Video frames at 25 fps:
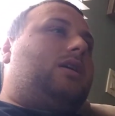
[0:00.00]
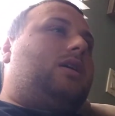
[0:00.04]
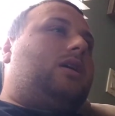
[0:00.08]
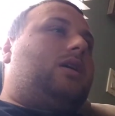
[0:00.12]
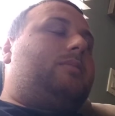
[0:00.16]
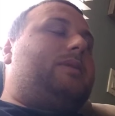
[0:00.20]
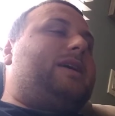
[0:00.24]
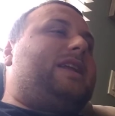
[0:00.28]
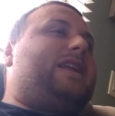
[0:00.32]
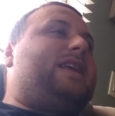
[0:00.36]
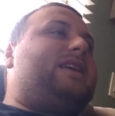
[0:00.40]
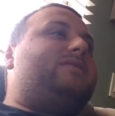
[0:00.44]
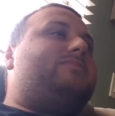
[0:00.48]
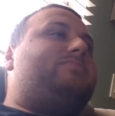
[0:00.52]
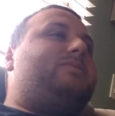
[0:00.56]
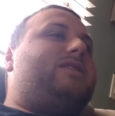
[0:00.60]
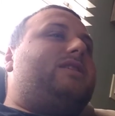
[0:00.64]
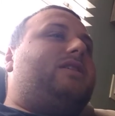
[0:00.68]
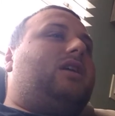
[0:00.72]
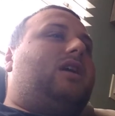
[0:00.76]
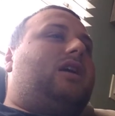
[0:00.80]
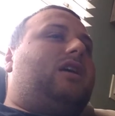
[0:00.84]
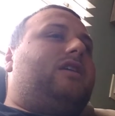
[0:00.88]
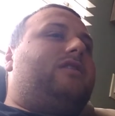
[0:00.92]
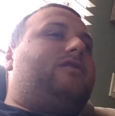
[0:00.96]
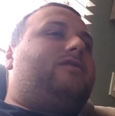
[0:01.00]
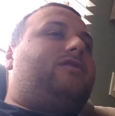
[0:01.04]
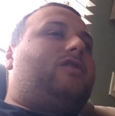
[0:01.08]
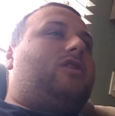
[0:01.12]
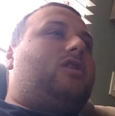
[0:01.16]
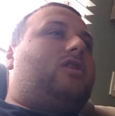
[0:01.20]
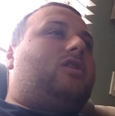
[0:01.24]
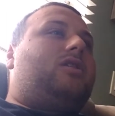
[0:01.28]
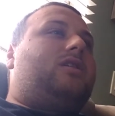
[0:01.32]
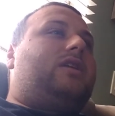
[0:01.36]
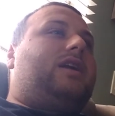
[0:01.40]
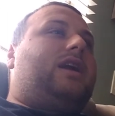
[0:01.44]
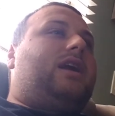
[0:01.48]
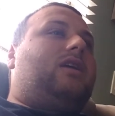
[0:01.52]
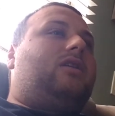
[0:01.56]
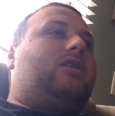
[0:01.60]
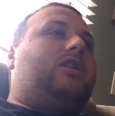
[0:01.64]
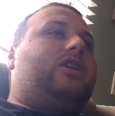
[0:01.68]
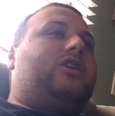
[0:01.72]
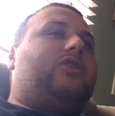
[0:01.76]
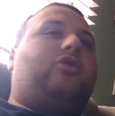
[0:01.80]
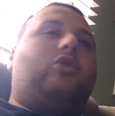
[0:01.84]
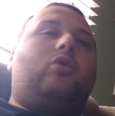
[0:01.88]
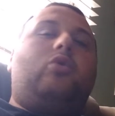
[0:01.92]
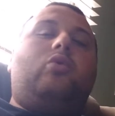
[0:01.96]
I mean, he's been gone for
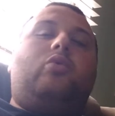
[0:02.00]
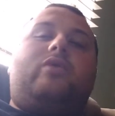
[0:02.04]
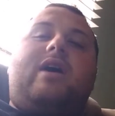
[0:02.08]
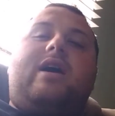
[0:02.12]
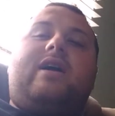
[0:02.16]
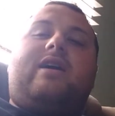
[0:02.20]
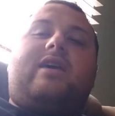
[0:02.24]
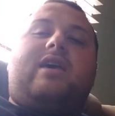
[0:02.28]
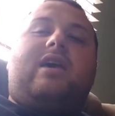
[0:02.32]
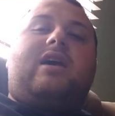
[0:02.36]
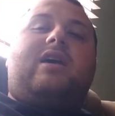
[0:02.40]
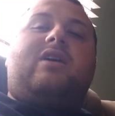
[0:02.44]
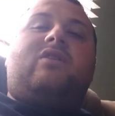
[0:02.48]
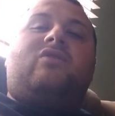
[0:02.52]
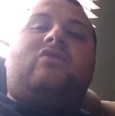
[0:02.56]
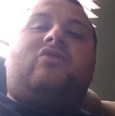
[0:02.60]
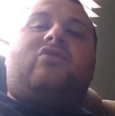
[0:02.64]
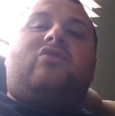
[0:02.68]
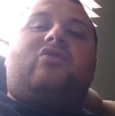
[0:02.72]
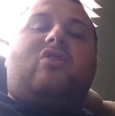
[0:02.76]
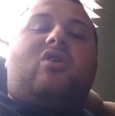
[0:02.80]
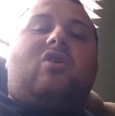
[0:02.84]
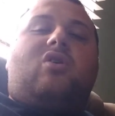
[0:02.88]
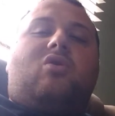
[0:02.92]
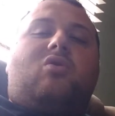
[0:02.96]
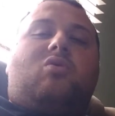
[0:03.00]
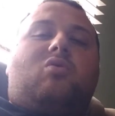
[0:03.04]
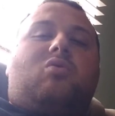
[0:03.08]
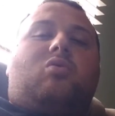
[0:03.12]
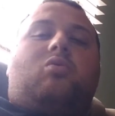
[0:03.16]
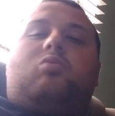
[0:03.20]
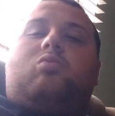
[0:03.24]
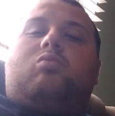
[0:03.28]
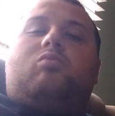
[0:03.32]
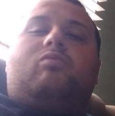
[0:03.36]
nearly 2 decades, so